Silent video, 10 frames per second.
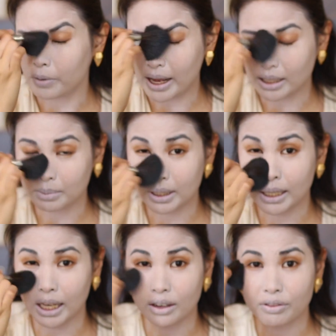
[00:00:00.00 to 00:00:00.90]
a random
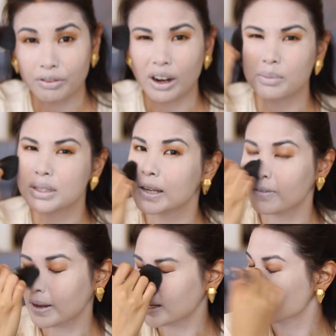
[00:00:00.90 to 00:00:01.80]
kit from
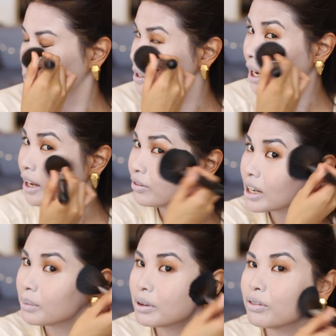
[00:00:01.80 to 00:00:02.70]
CVS, which I have
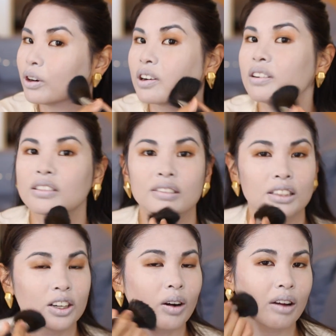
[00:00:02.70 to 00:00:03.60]
done before,
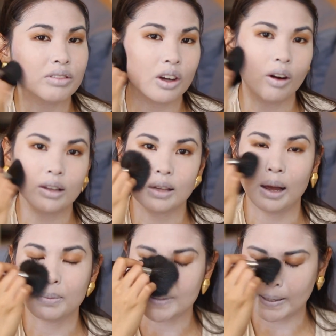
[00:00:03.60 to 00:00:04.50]
you don't have to go out to
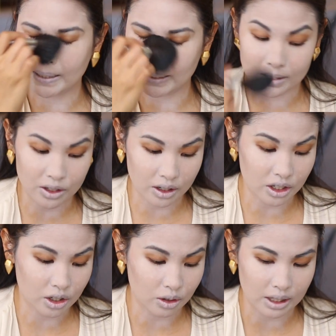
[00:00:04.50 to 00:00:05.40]
Amazon and get this. You can
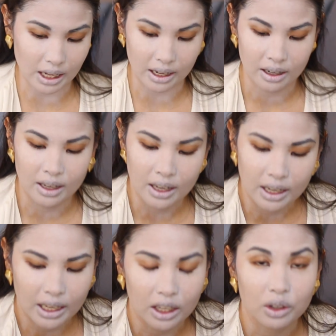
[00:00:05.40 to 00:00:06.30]
just use that
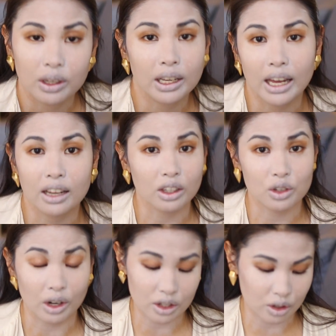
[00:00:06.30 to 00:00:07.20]
kit you can get at the
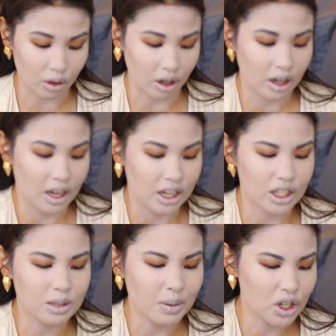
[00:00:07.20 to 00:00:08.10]
drugstore.
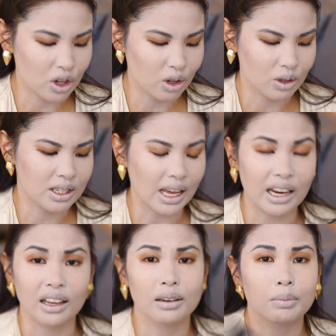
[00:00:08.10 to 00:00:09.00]
Just make sure you set
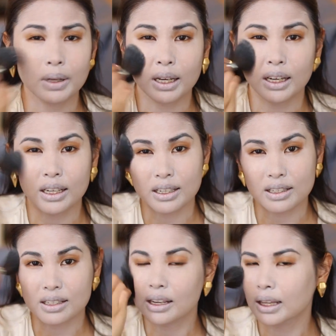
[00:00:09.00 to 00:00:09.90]
it
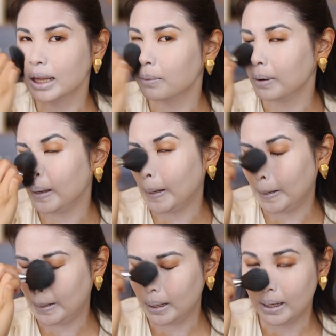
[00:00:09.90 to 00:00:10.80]
because that
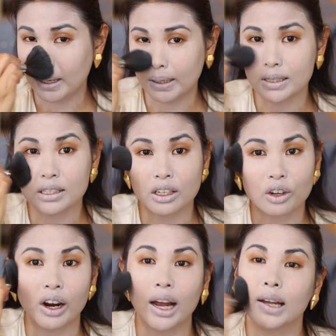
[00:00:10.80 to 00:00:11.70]
way it doesn't
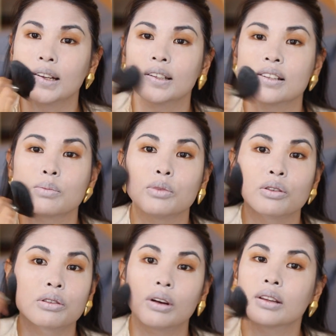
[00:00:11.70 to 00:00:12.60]
crack and it doesn't move
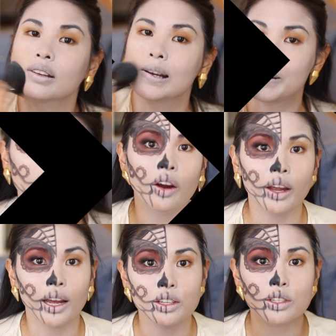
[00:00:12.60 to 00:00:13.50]
throughout the night. All
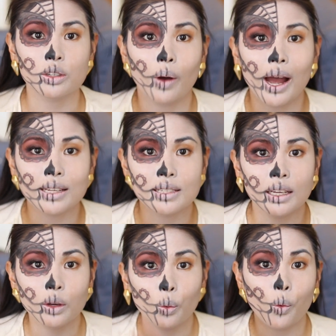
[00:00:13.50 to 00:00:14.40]
right guys, so I
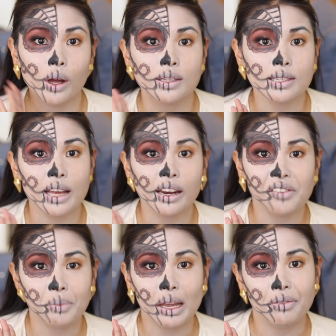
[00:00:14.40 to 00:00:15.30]
did one side
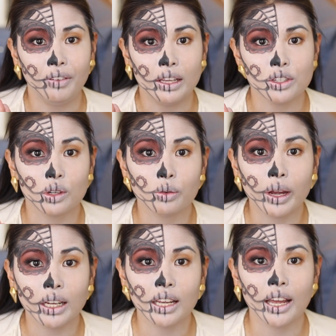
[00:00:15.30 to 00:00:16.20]
of my face
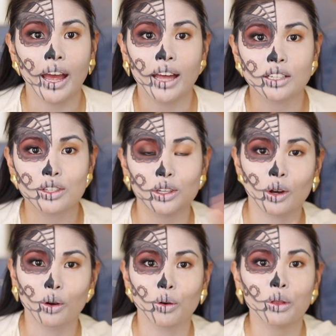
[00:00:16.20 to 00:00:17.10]
already, and
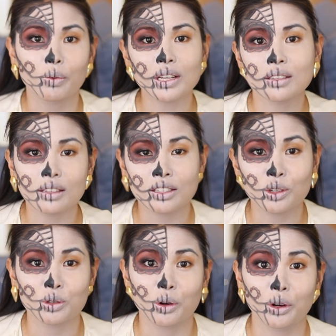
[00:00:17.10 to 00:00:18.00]
so the rest of this
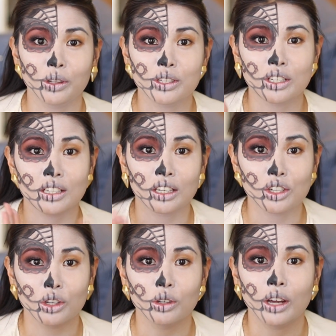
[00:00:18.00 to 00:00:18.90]
tutorial is just gonna
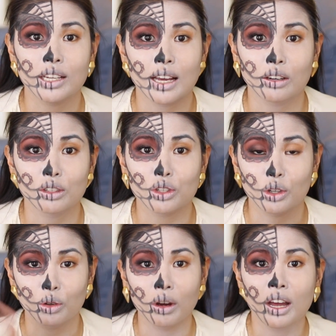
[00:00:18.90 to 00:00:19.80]
show you guys how to
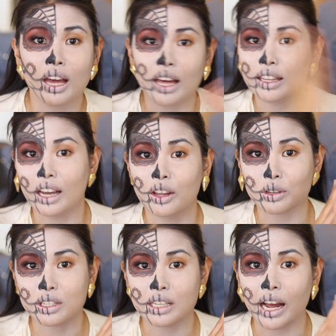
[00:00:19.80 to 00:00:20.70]
do the
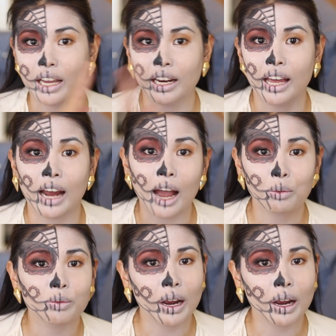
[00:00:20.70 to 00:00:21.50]
other side. And I would